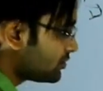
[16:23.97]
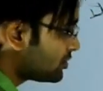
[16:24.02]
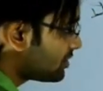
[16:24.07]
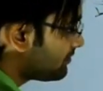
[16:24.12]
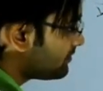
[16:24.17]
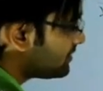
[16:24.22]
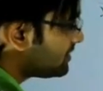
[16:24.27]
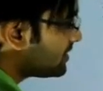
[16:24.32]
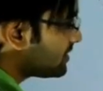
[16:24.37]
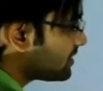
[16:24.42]
So
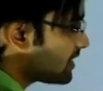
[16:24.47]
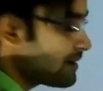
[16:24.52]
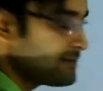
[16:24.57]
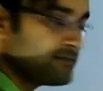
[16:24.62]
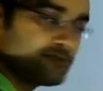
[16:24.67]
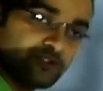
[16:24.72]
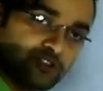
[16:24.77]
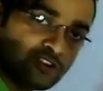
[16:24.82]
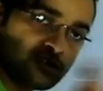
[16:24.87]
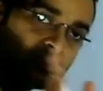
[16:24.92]
everything I
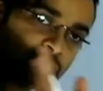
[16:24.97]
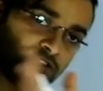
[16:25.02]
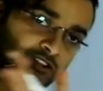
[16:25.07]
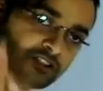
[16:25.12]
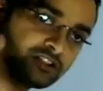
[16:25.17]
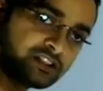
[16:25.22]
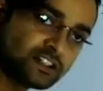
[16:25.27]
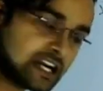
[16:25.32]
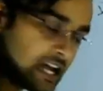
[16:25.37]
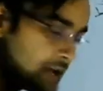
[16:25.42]
am doing here
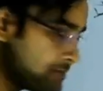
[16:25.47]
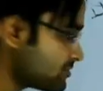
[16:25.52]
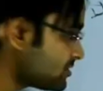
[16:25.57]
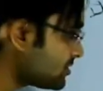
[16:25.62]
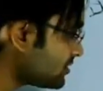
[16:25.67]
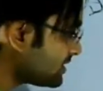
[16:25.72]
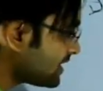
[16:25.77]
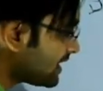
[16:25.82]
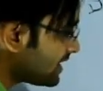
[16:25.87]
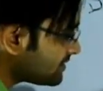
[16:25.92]
the 3
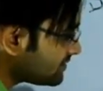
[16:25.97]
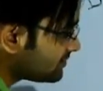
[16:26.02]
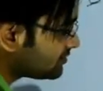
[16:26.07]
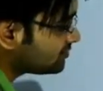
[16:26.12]
dimensions.